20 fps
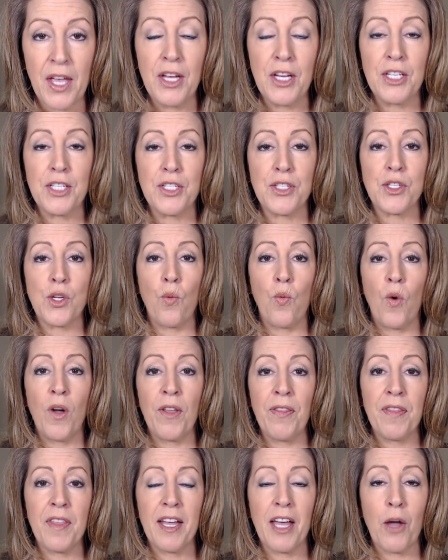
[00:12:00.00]
So one
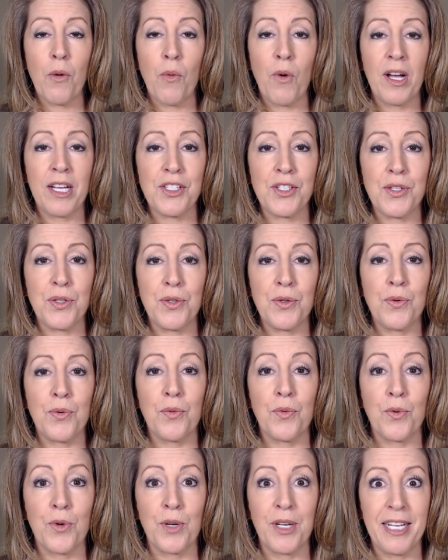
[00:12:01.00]
thing I want to
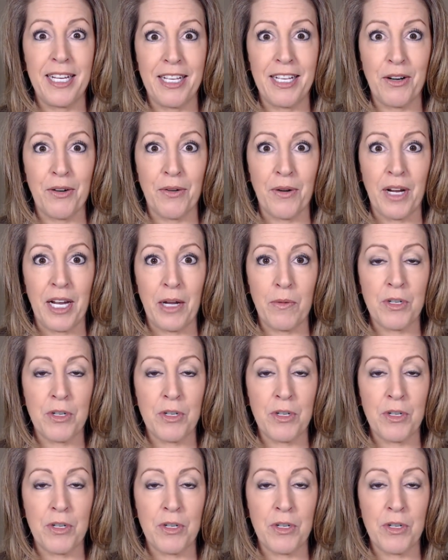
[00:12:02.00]
reiterate,